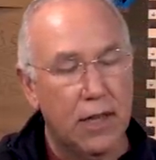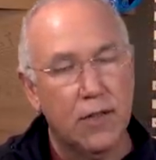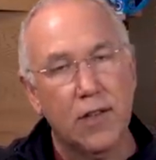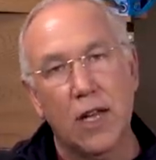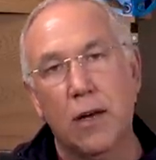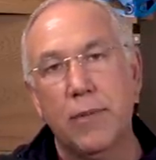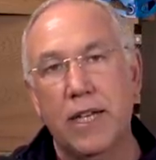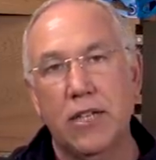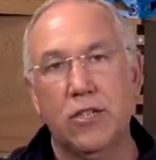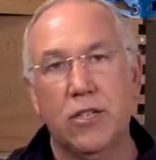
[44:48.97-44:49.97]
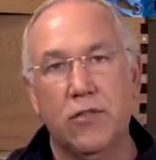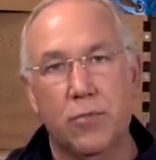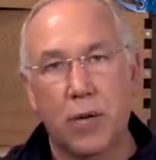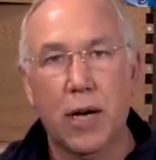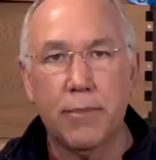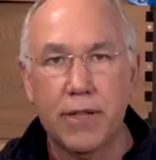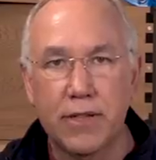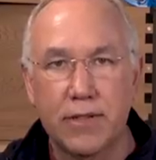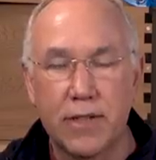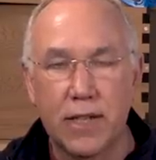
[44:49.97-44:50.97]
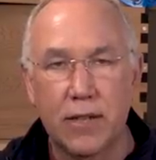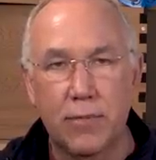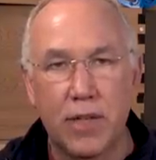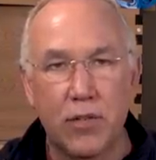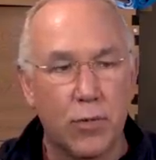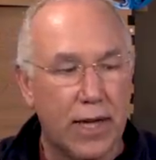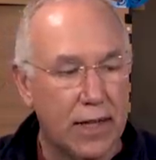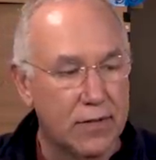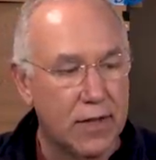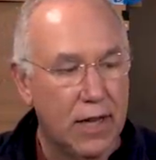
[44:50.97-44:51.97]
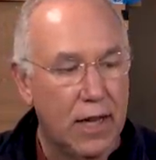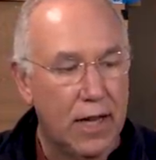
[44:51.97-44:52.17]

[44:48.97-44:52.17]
that's a combination of propolis and beeswax,